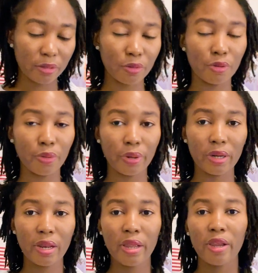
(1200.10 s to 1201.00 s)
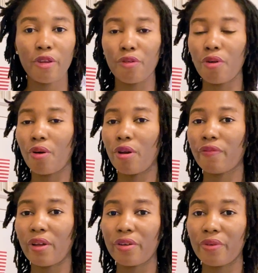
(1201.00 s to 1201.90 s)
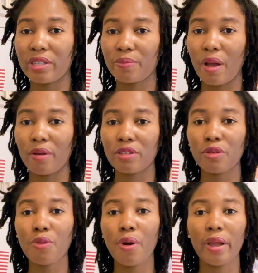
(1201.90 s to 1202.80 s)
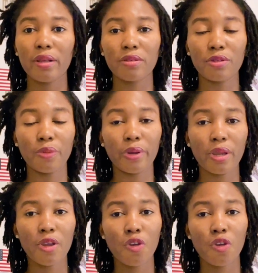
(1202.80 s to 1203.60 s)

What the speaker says: to do it. You do not qualify for a spouse, you go ahead to do it.